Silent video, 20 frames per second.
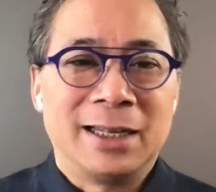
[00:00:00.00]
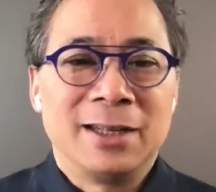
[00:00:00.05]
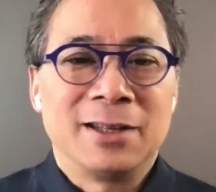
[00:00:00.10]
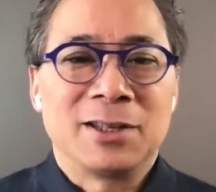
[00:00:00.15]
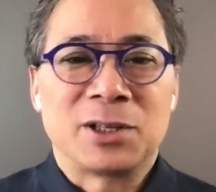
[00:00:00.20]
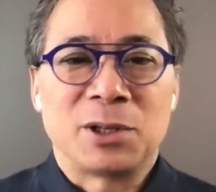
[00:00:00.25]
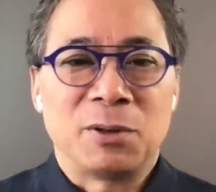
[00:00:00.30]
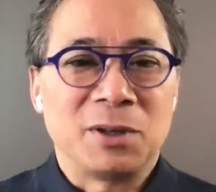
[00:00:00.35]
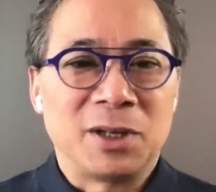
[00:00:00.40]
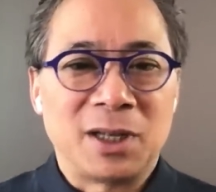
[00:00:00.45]

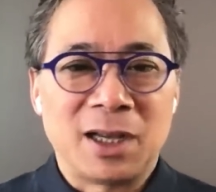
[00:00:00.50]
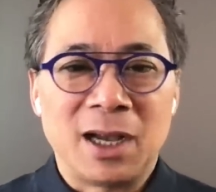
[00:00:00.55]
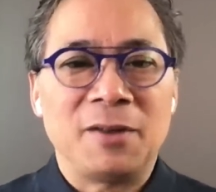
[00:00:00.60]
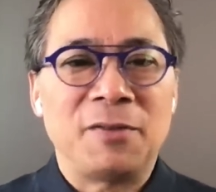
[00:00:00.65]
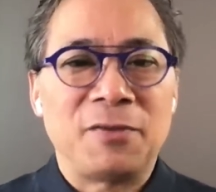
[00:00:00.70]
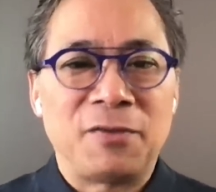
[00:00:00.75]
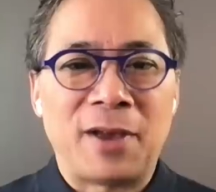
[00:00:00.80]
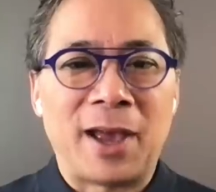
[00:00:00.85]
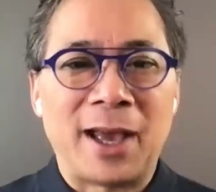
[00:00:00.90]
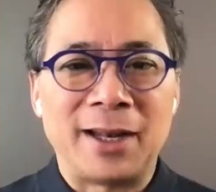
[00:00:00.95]
So gut
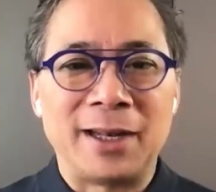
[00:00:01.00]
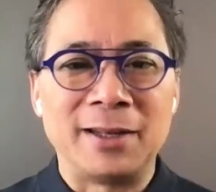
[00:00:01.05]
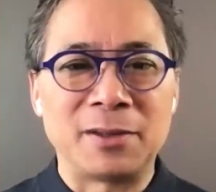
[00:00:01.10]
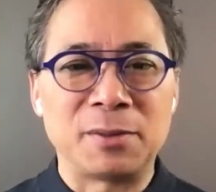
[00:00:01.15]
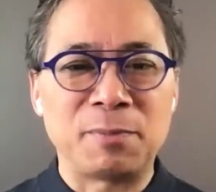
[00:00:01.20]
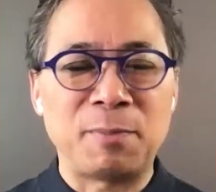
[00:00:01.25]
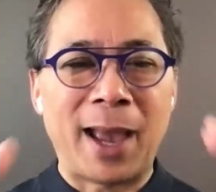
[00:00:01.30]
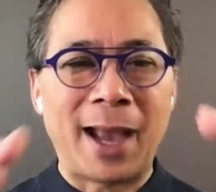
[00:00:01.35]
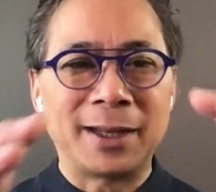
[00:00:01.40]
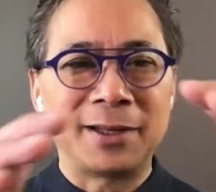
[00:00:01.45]
fat is
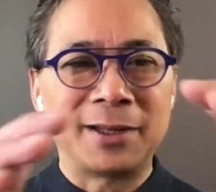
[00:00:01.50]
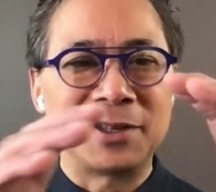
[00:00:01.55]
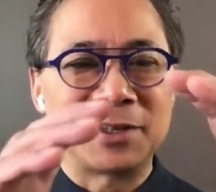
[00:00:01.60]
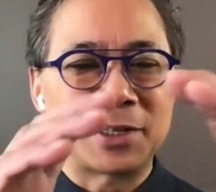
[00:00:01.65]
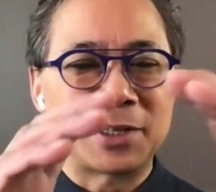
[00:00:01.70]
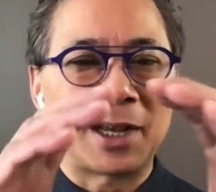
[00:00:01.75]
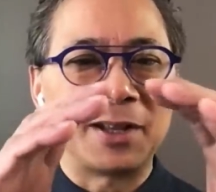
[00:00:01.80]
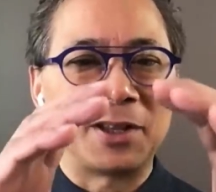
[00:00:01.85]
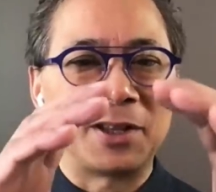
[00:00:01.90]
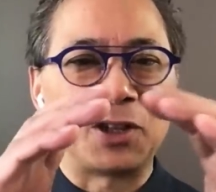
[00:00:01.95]
packed
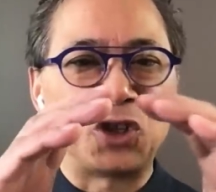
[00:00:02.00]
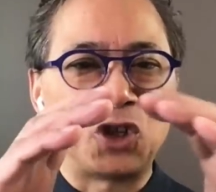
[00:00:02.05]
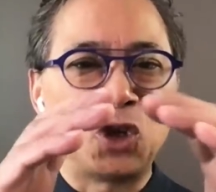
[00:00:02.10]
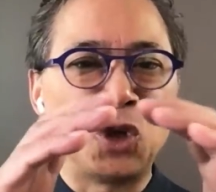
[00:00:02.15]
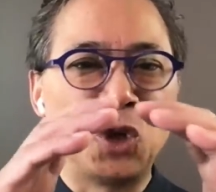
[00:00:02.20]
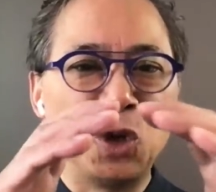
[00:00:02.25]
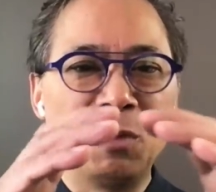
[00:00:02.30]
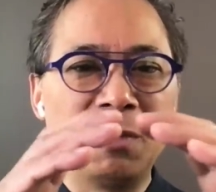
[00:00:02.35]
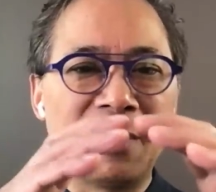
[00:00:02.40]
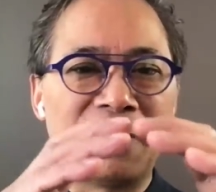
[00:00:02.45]
inside the
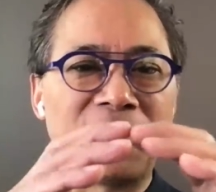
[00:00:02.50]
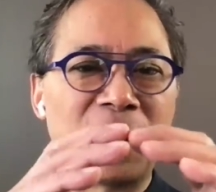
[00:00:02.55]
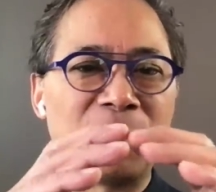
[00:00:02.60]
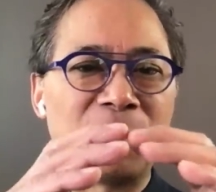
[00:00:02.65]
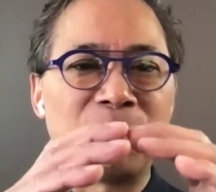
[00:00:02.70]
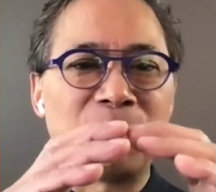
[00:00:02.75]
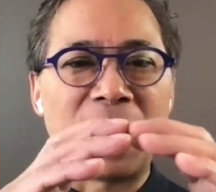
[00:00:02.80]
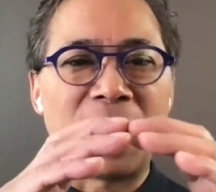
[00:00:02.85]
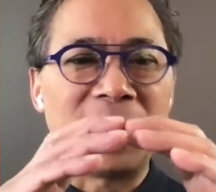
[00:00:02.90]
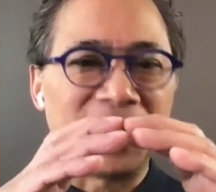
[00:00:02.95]
tube of our
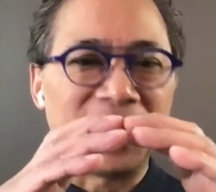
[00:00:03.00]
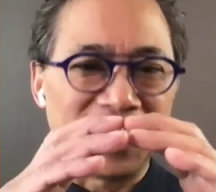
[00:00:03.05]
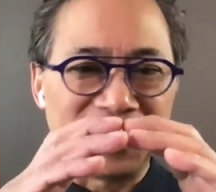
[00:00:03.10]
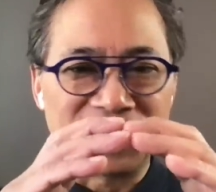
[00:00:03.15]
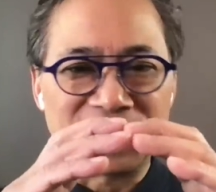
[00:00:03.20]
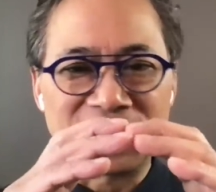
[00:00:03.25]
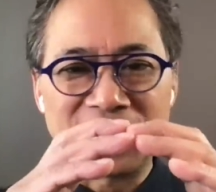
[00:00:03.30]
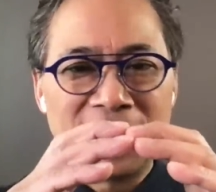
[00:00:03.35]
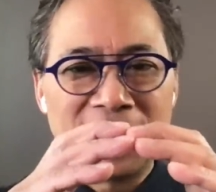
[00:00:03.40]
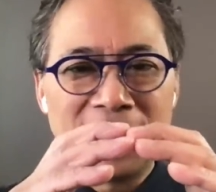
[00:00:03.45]

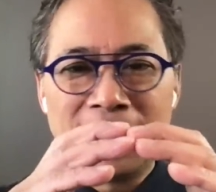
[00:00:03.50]
bodies.